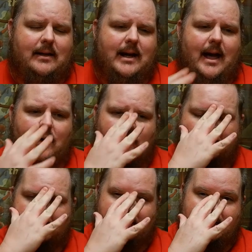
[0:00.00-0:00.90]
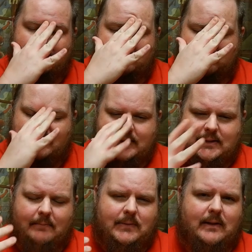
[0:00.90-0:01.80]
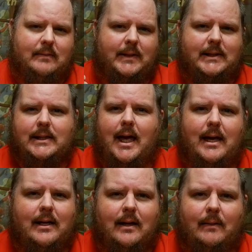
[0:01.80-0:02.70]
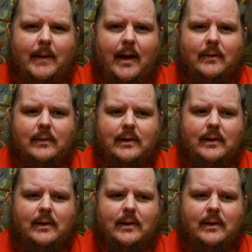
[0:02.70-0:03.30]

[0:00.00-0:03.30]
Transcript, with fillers: Now, there is something to be said about,